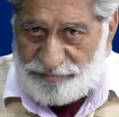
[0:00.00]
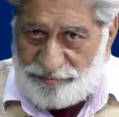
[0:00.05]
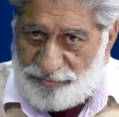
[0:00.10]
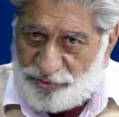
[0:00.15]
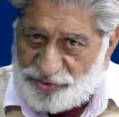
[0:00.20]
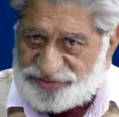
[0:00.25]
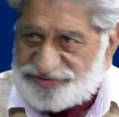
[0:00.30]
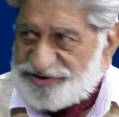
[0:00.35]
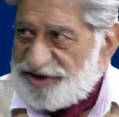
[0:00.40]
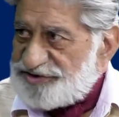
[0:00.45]

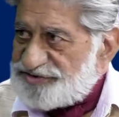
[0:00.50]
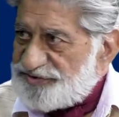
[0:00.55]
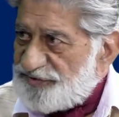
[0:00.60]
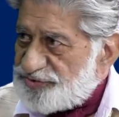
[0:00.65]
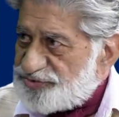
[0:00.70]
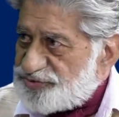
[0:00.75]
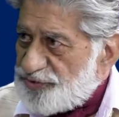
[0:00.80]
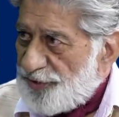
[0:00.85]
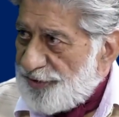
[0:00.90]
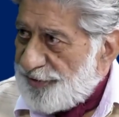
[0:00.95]
both sides of
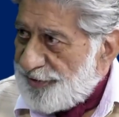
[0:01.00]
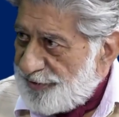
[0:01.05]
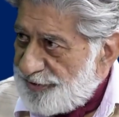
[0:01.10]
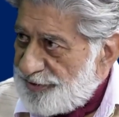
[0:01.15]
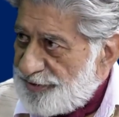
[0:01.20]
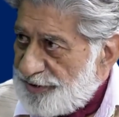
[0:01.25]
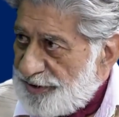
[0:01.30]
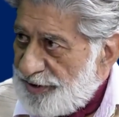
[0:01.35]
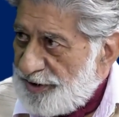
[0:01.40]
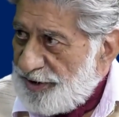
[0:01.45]
the sword.
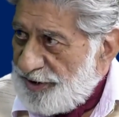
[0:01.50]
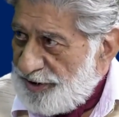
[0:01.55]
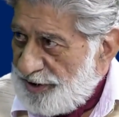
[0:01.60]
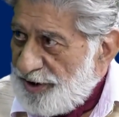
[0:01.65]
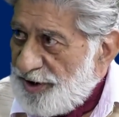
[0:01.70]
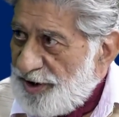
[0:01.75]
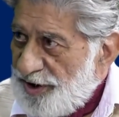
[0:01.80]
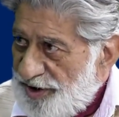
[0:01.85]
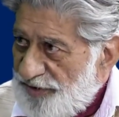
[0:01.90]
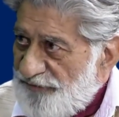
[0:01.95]

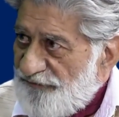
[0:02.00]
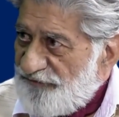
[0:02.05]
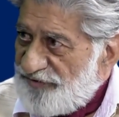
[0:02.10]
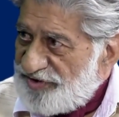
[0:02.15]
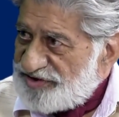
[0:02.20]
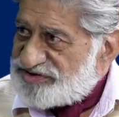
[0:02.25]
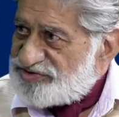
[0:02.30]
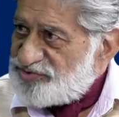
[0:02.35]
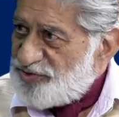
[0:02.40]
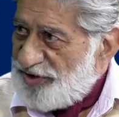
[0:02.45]

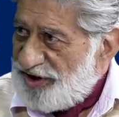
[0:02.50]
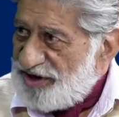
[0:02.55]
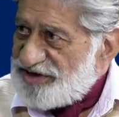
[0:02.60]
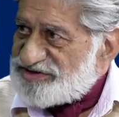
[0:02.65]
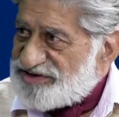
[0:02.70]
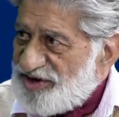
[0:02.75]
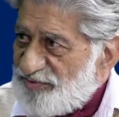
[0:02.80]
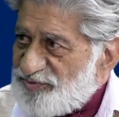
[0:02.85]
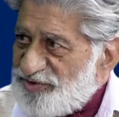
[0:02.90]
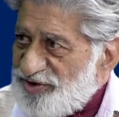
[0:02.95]
Yes, you
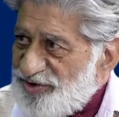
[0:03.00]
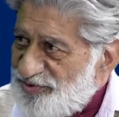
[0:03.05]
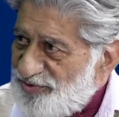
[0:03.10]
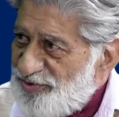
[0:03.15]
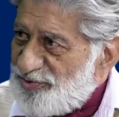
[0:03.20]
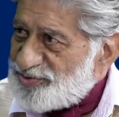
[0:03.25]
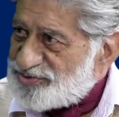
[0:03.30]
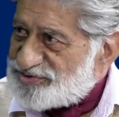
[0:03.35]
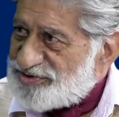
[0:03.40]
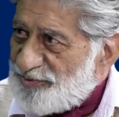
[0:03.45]
gain something, you
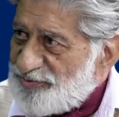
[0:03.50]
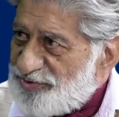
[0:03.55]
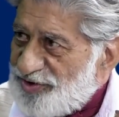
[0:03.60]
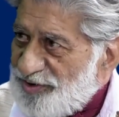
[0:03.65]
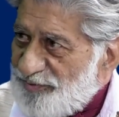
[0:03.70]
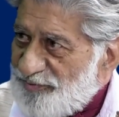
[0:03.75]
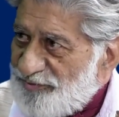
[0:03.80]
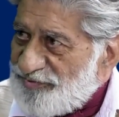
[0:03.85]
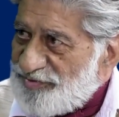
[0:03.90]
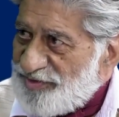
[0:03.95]
lose something.